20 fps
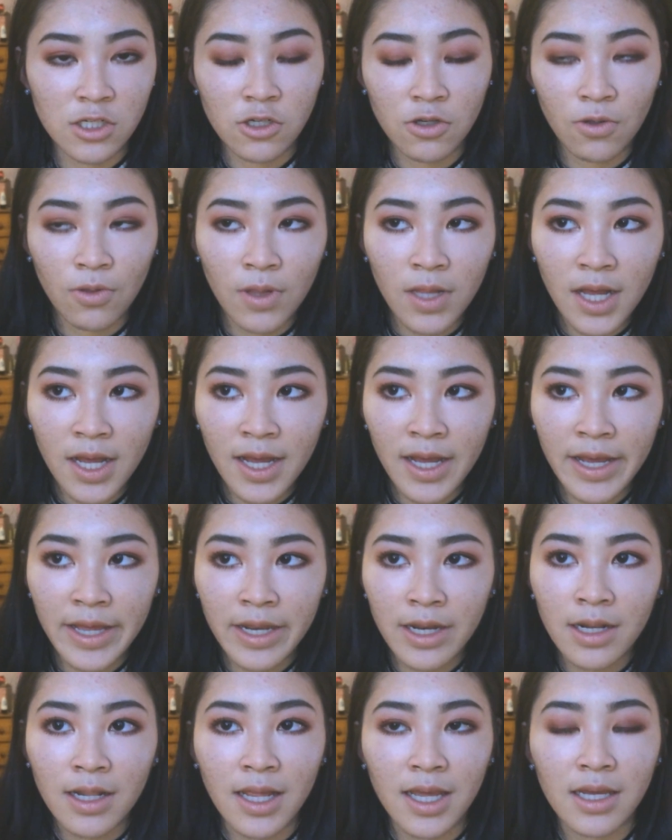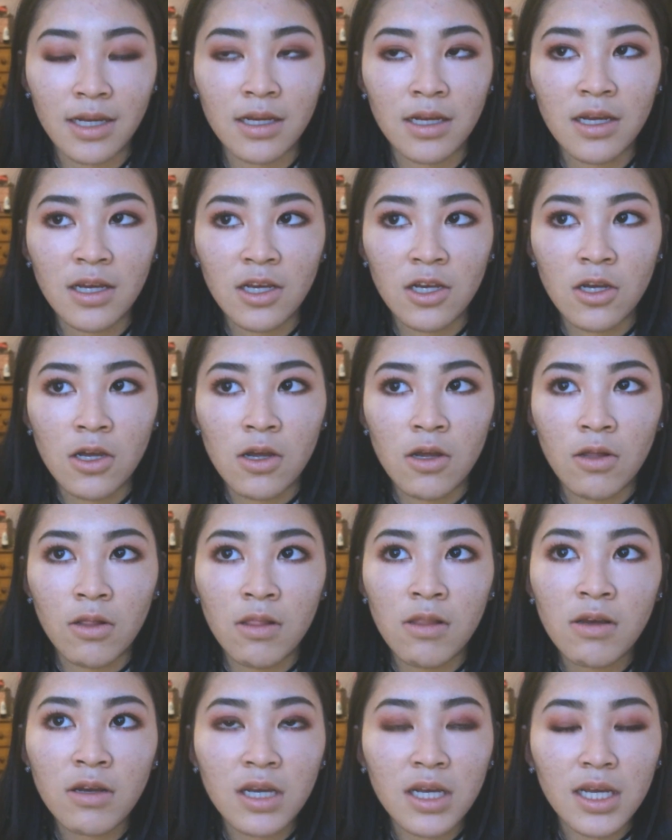did you learn, like
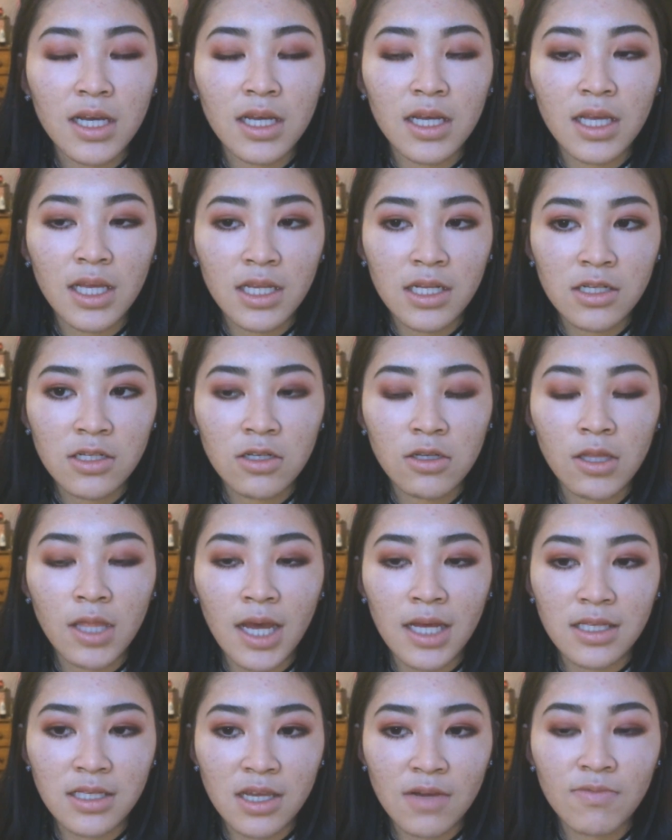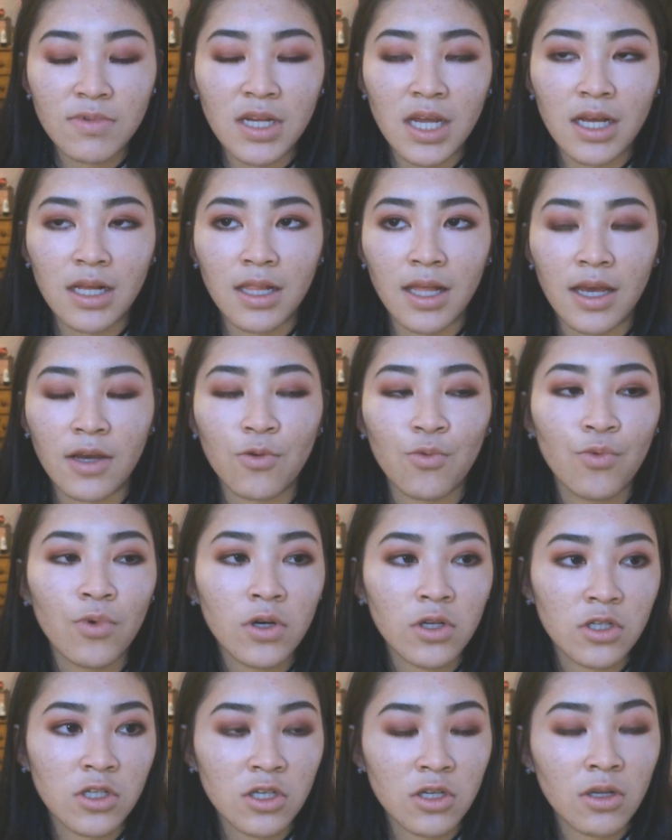look into that subject, like
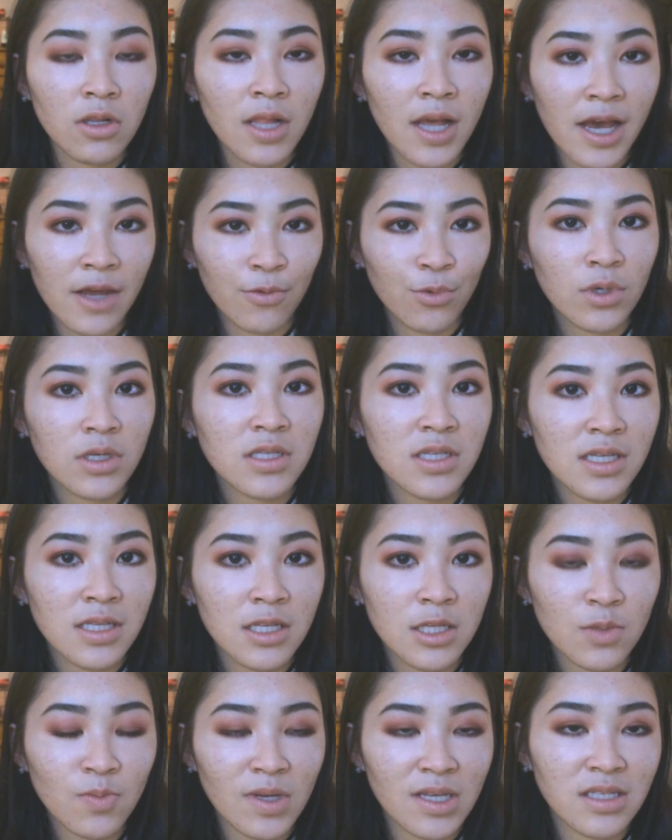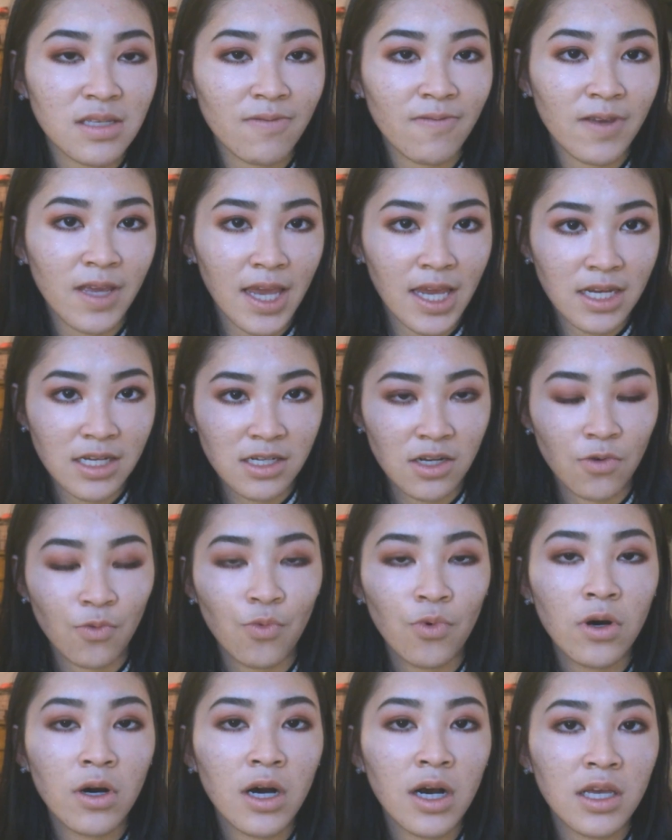what do you learn, what's in the
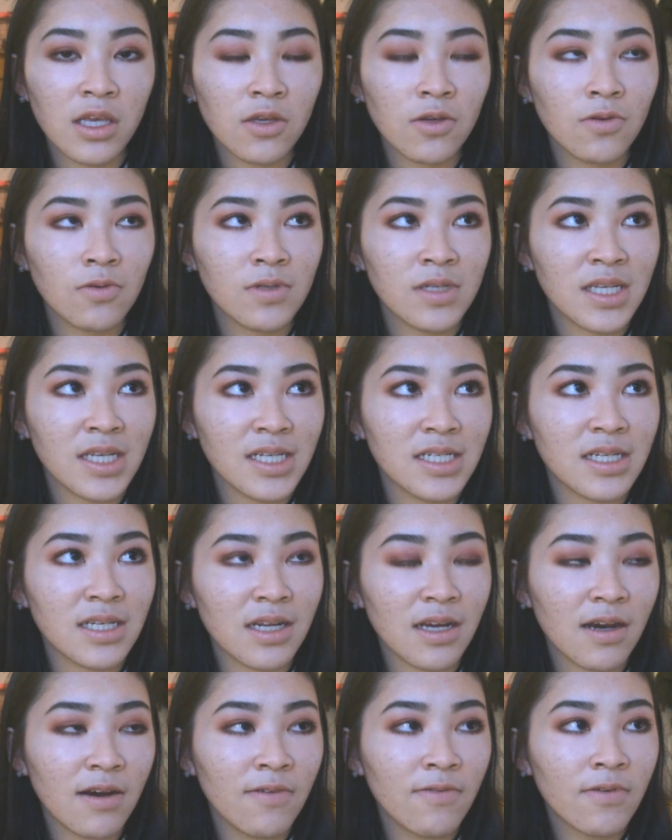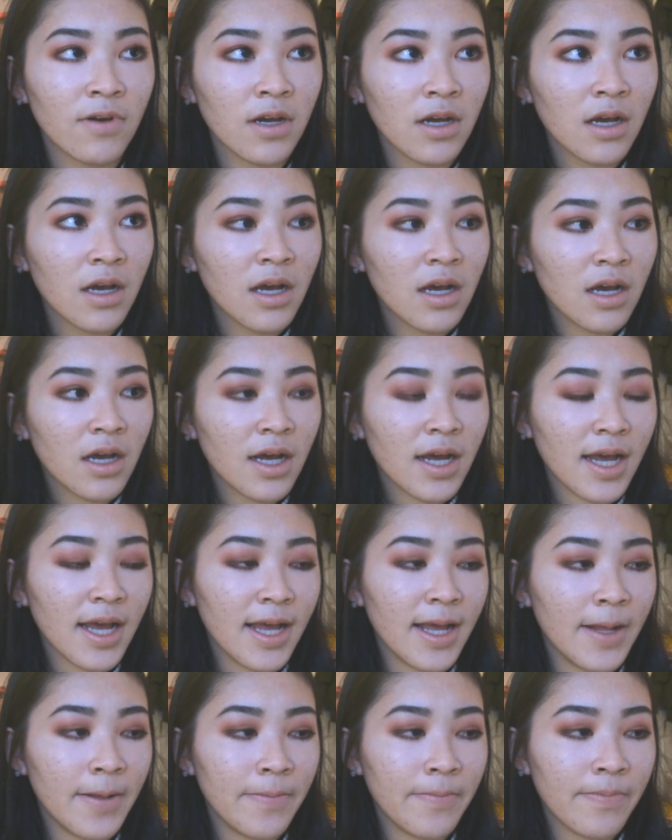specification, what are you needed of,
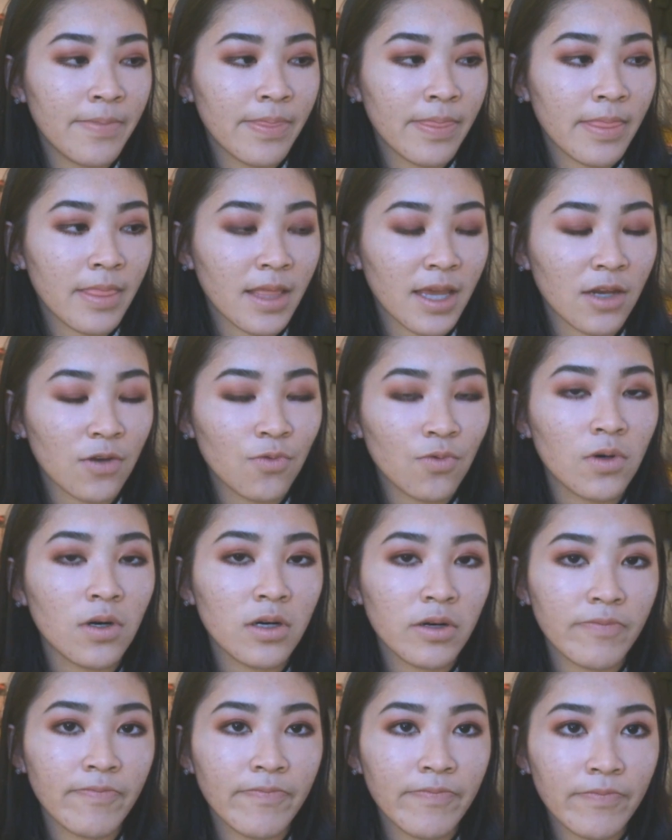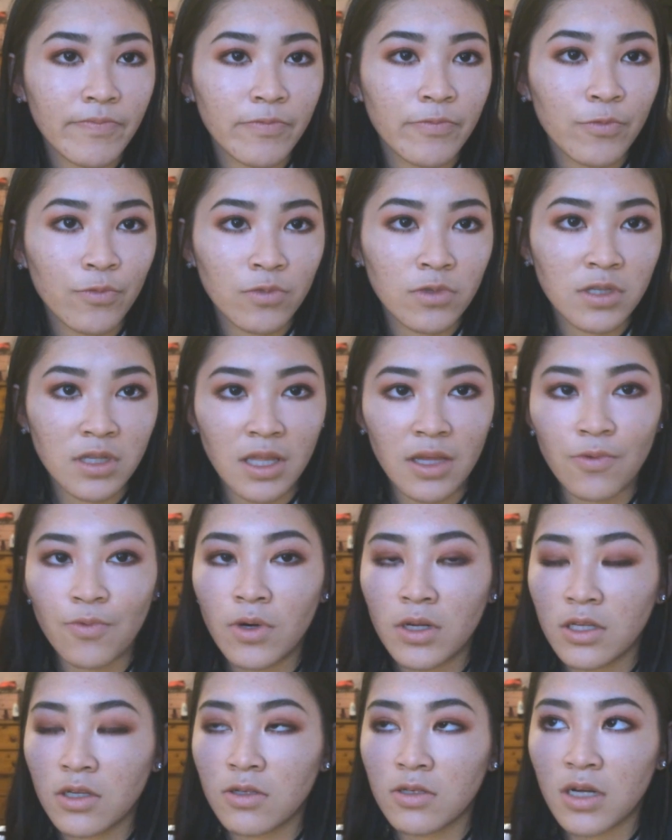like what do they
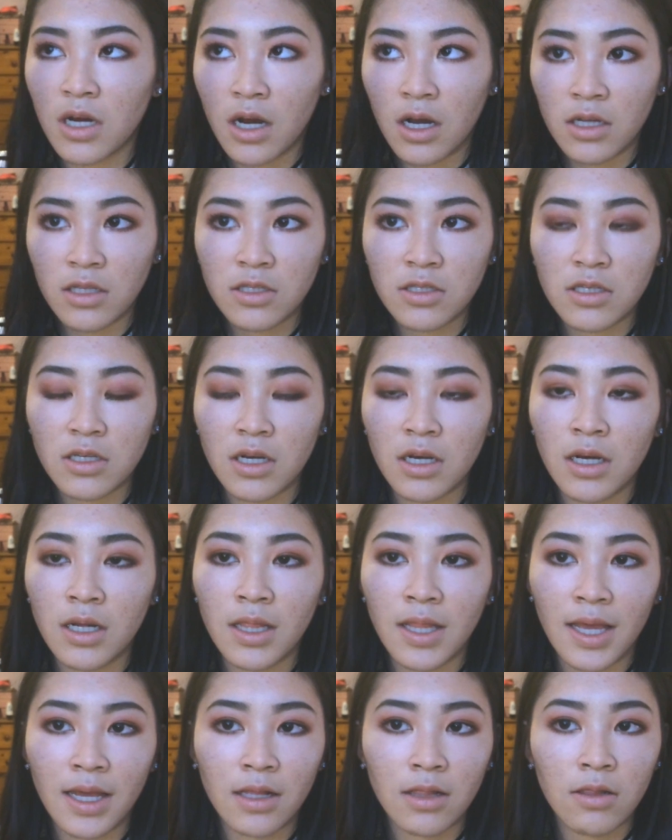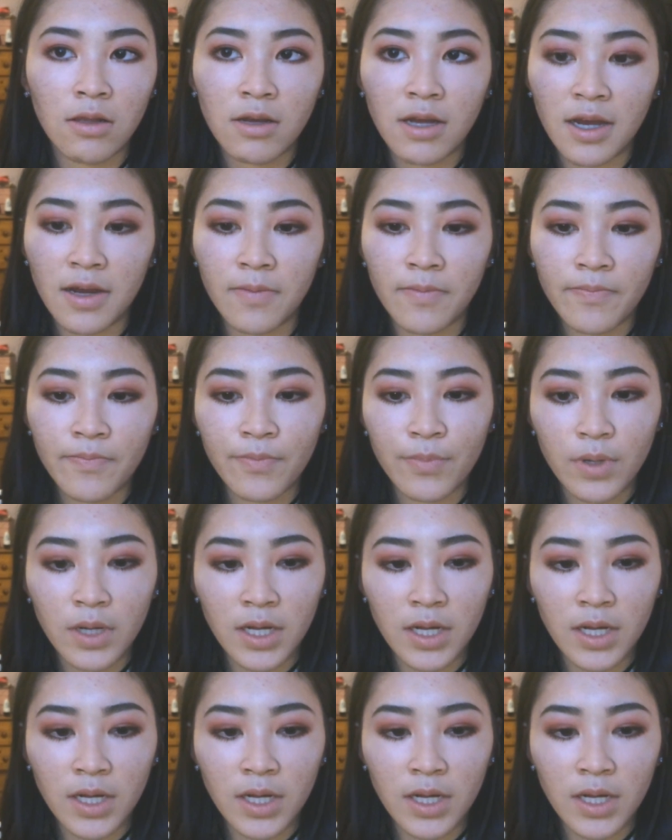want you to answer, like look up